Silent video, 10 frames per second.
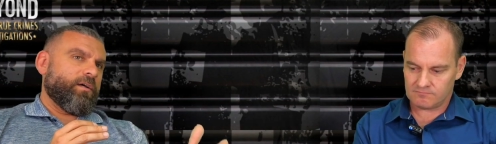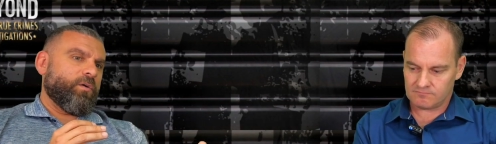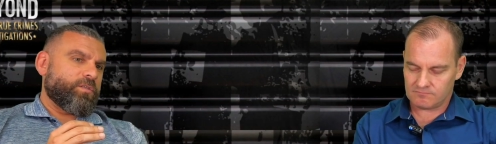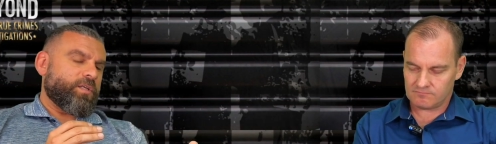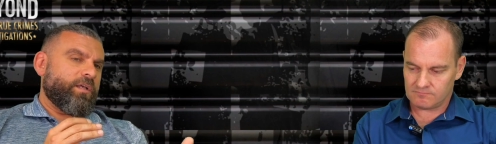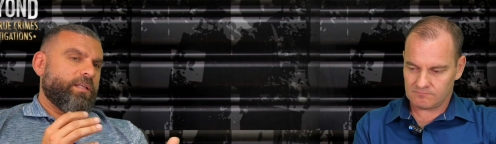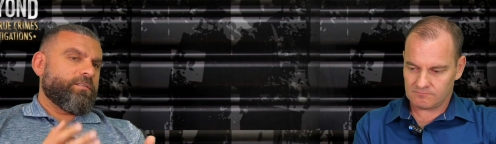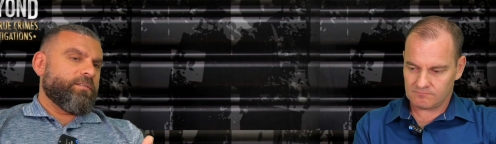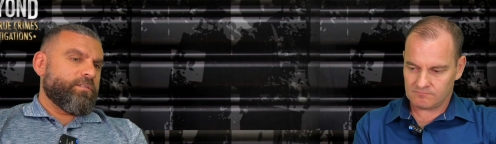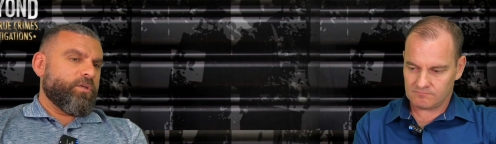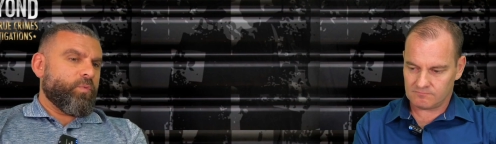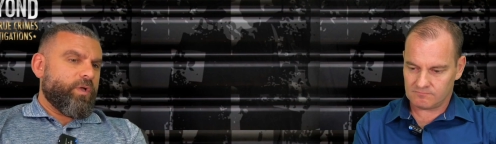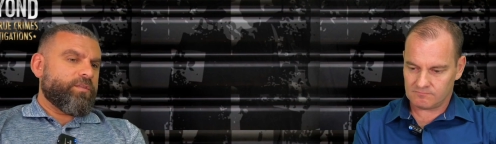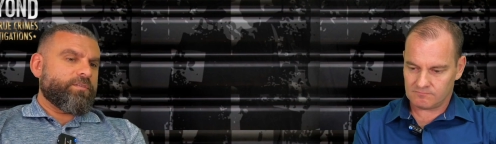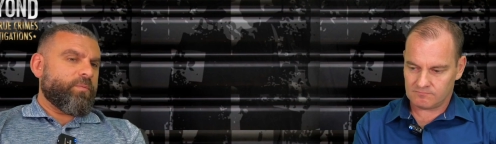Speaker 1: also in, deal
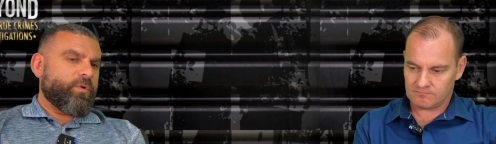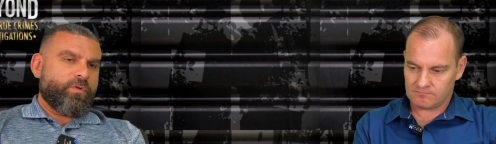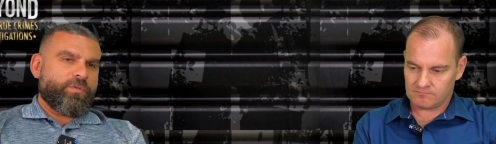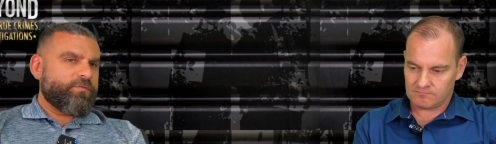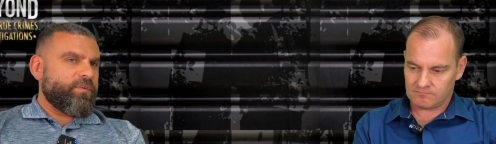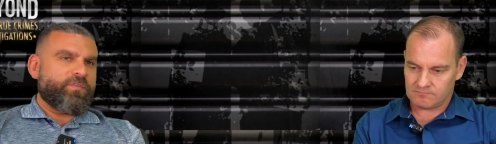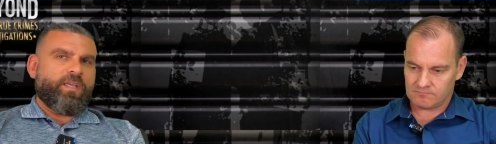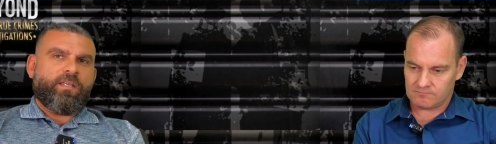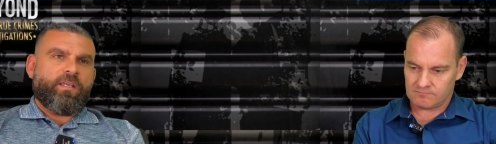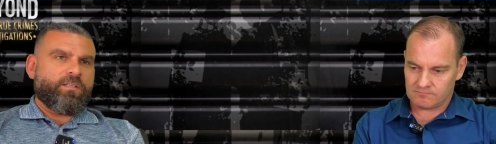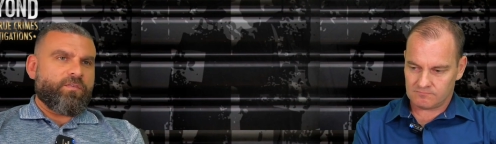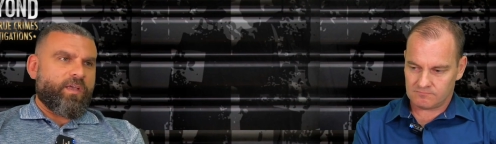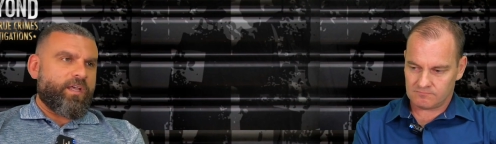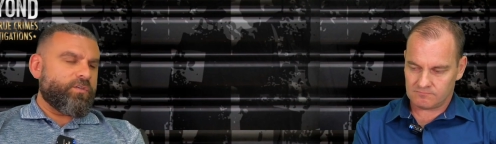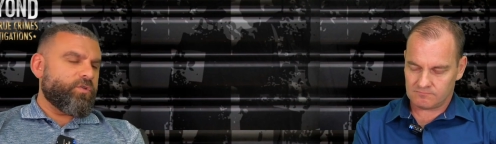with someone who's 15 years of
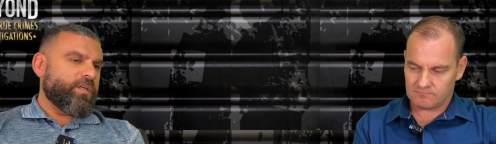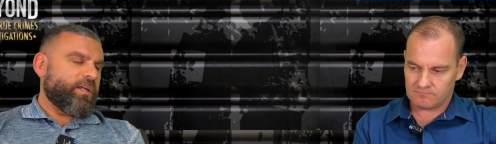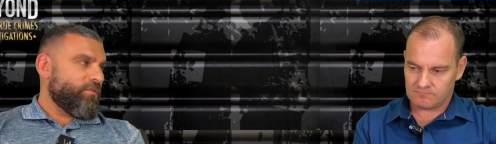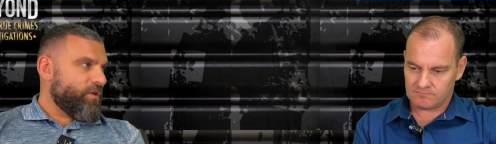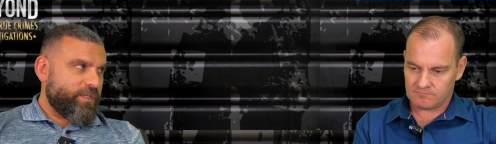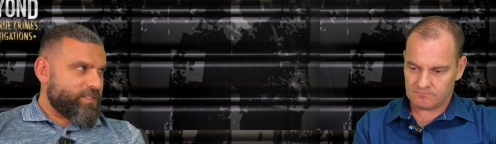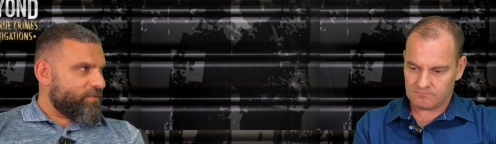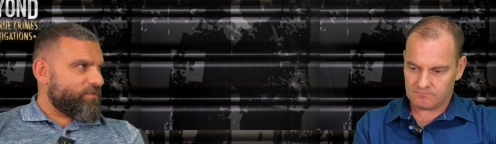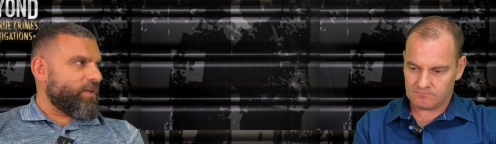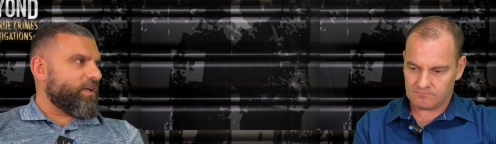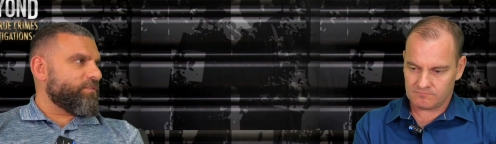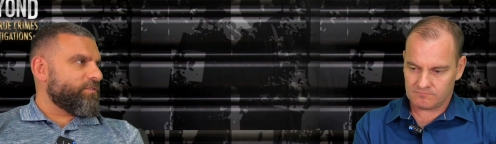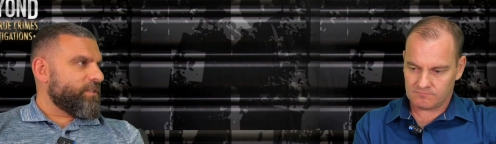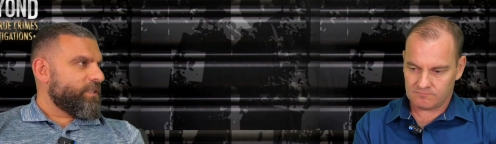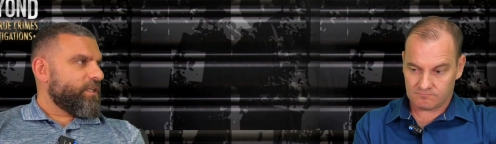age, who's had a very tough
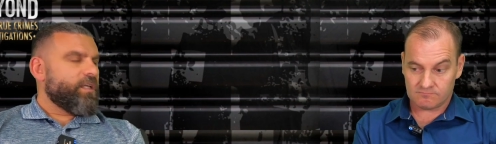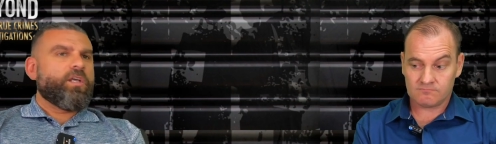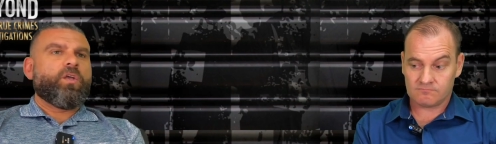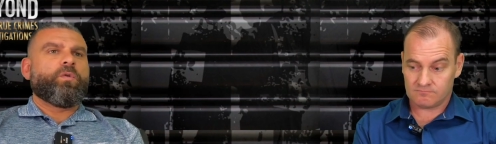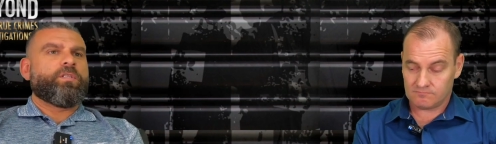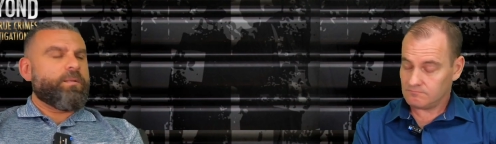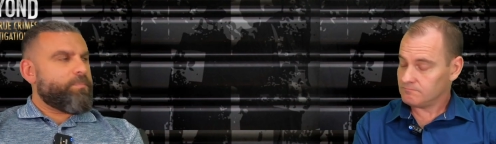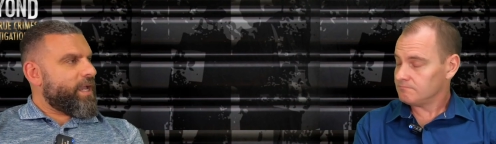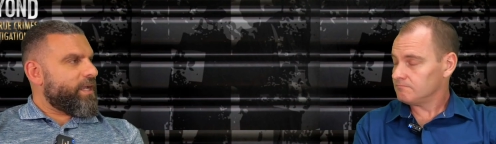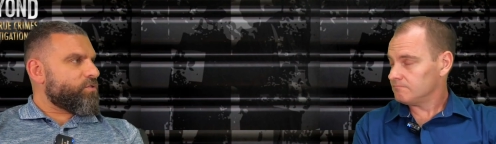life, who didn't pay a